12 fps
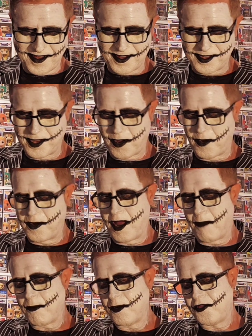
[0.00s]
So
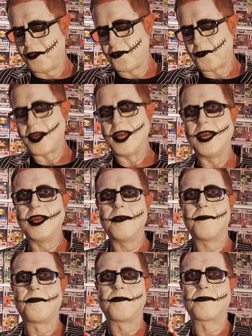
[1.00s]
number 3
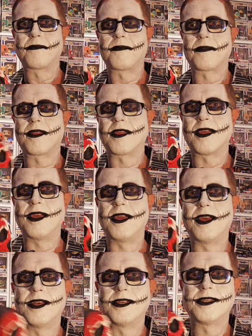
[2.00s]

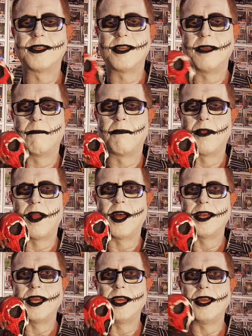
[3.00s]
is the
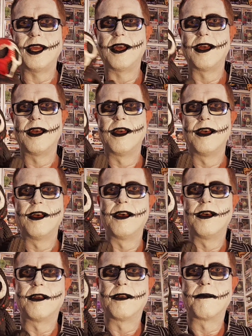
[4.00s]
Bloody
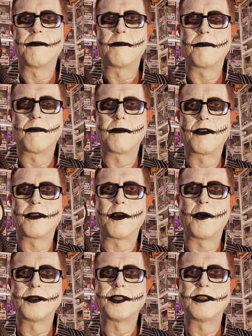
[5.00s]

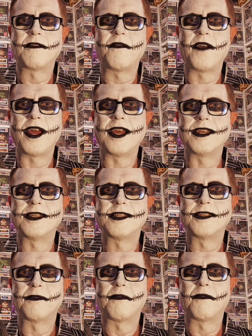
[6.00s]

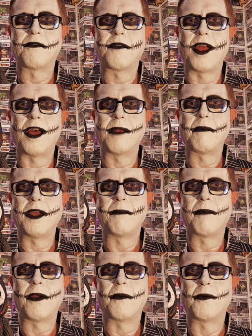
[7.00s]
Ghostface Handmade
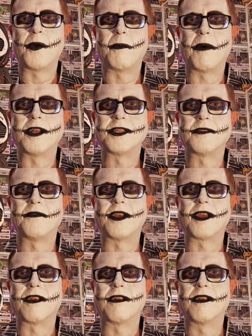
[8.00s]
by Robots
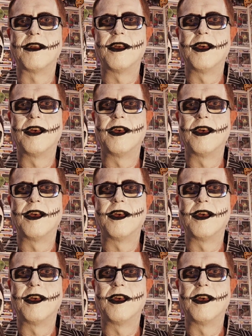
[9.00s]
figure.